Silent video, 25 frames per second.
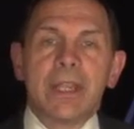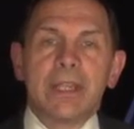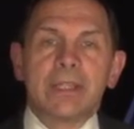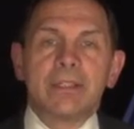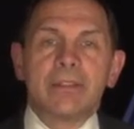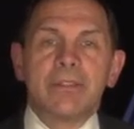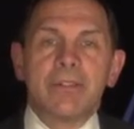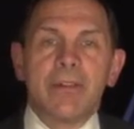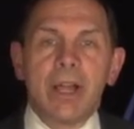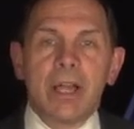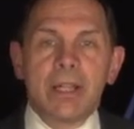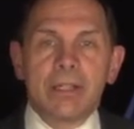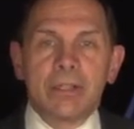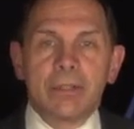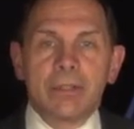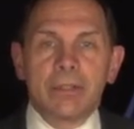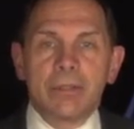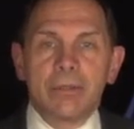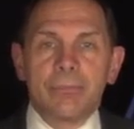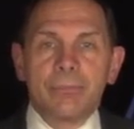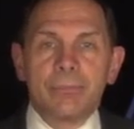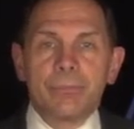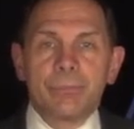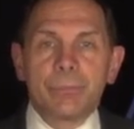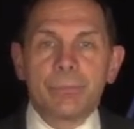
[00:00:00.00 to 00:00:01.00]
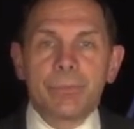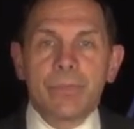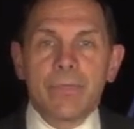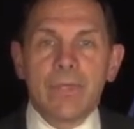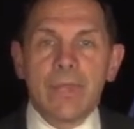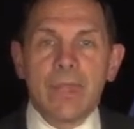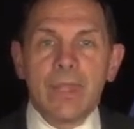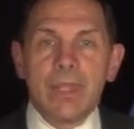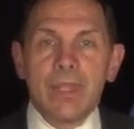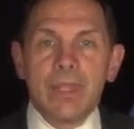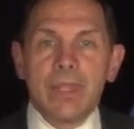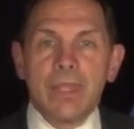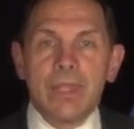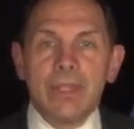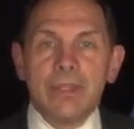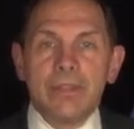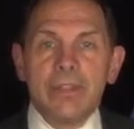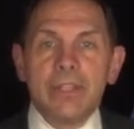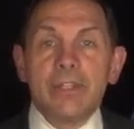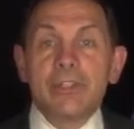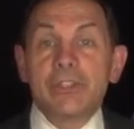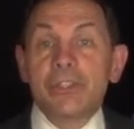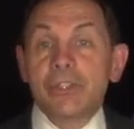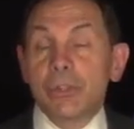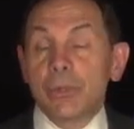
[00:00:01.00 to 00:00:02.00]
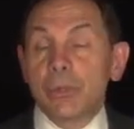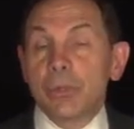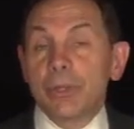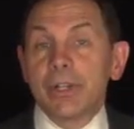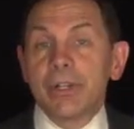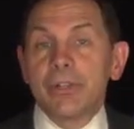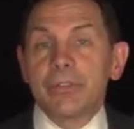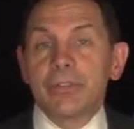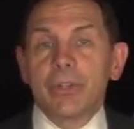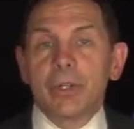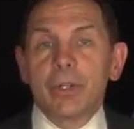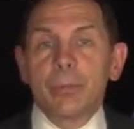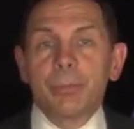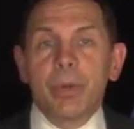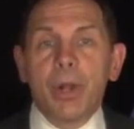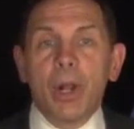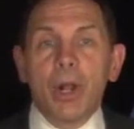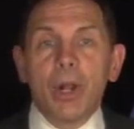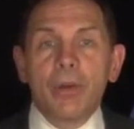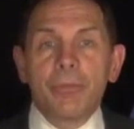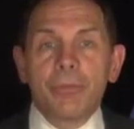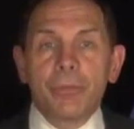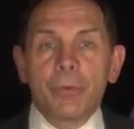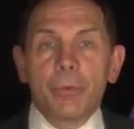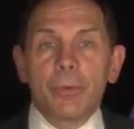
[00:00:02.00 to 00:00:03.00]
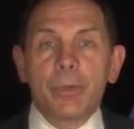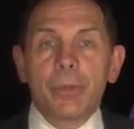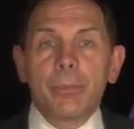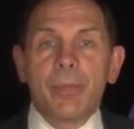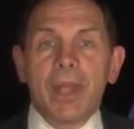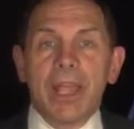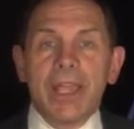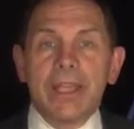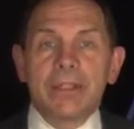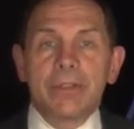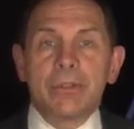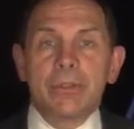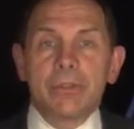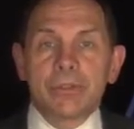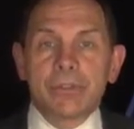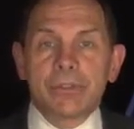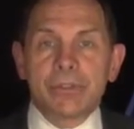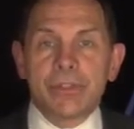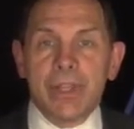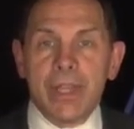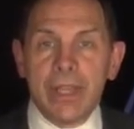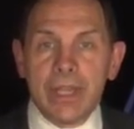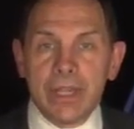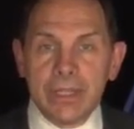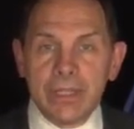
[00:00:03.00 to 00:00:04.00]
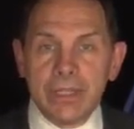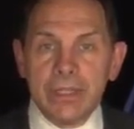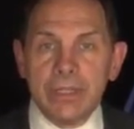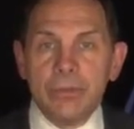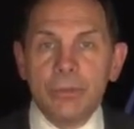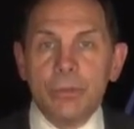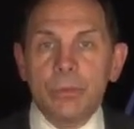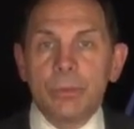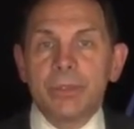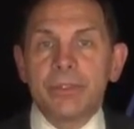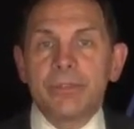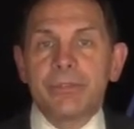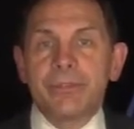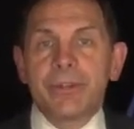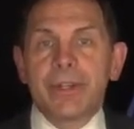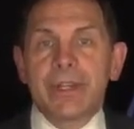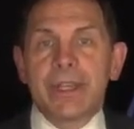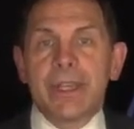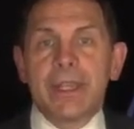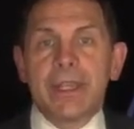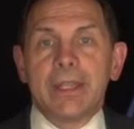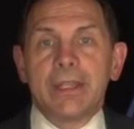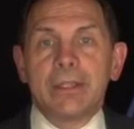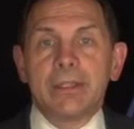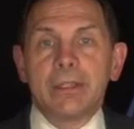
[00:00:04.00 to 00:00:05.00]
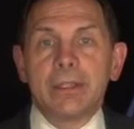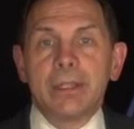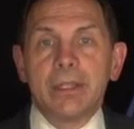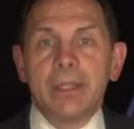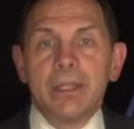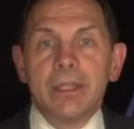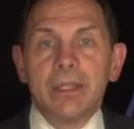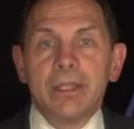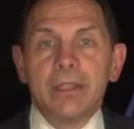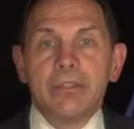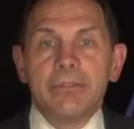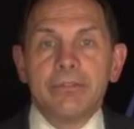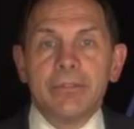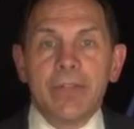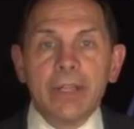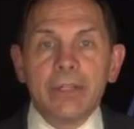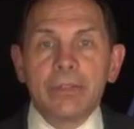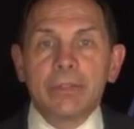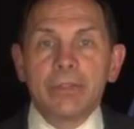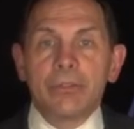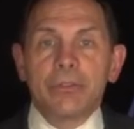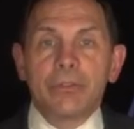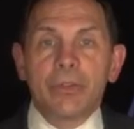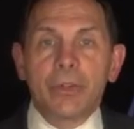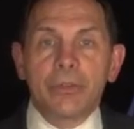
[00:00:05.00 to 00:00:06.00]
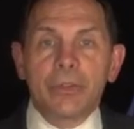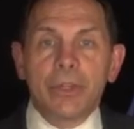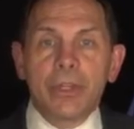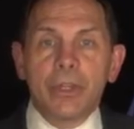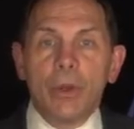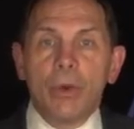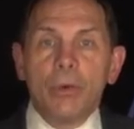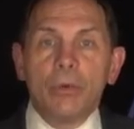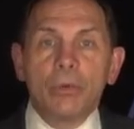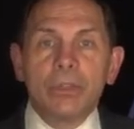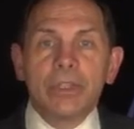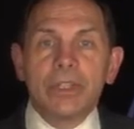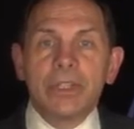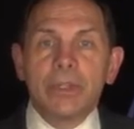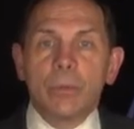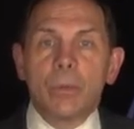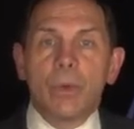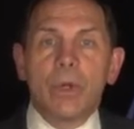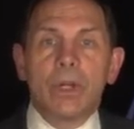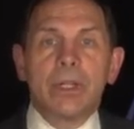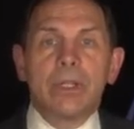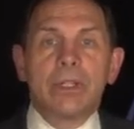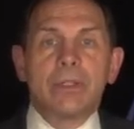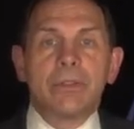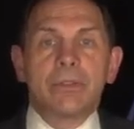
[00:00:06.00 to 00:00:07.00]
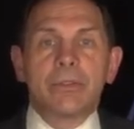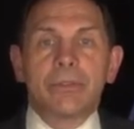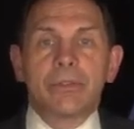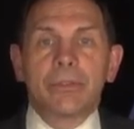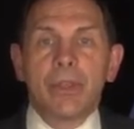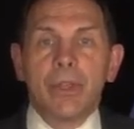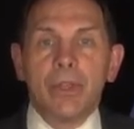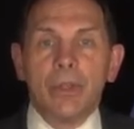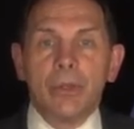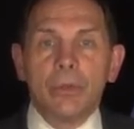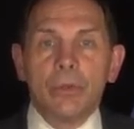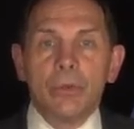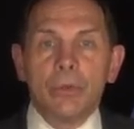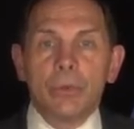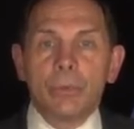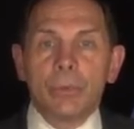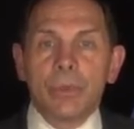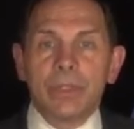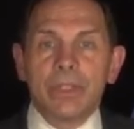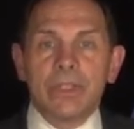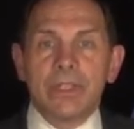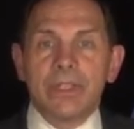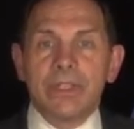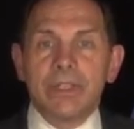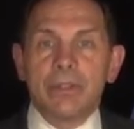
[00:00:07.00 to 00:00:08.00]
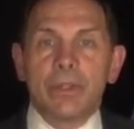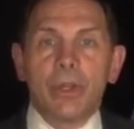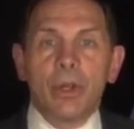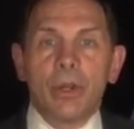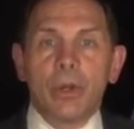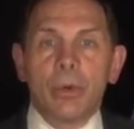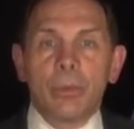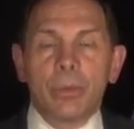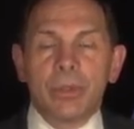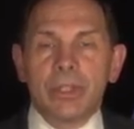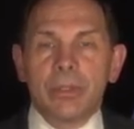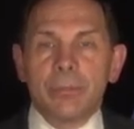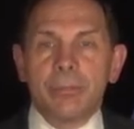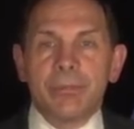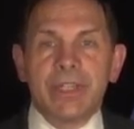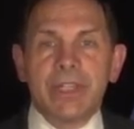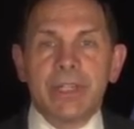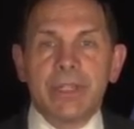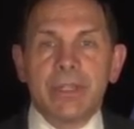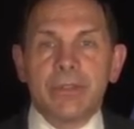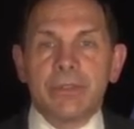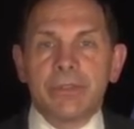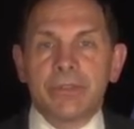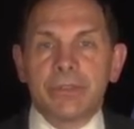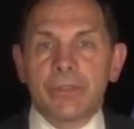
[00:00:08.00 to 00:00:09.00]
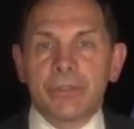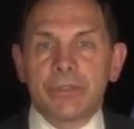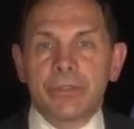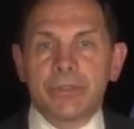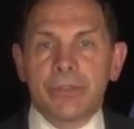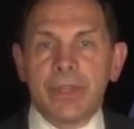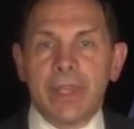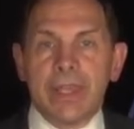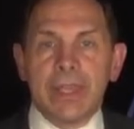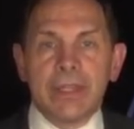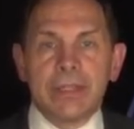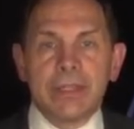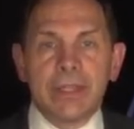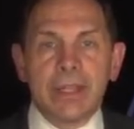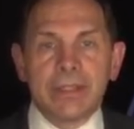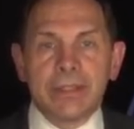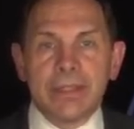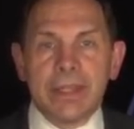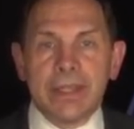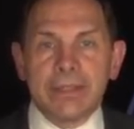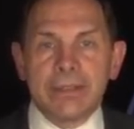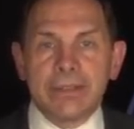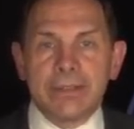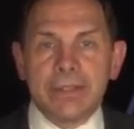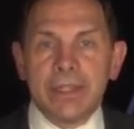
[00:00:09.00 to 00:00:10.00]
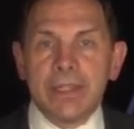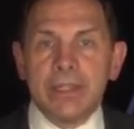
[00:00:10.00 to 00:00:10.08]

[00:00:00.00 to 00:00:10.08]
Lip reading: and of honor. These stories are powerful reminders to any who would forget. Veterans are the only ones who really know what it means to stand on that